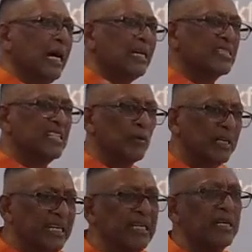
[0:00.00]
As they
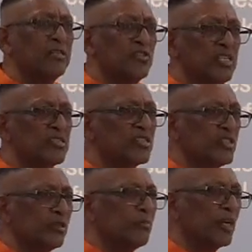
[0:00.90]
were eating, Jesus
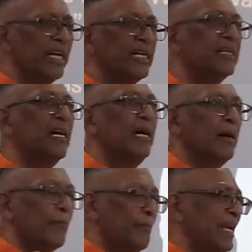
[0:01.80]
took bread,
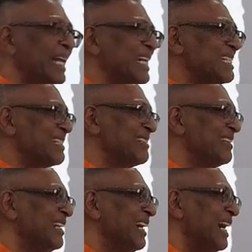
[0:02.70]
blessed
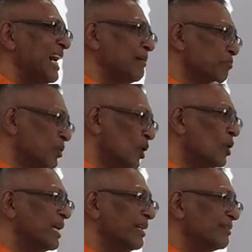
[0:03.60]
and
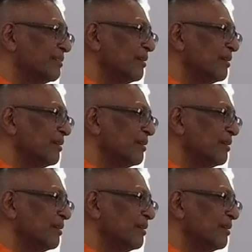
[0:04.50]
broke it.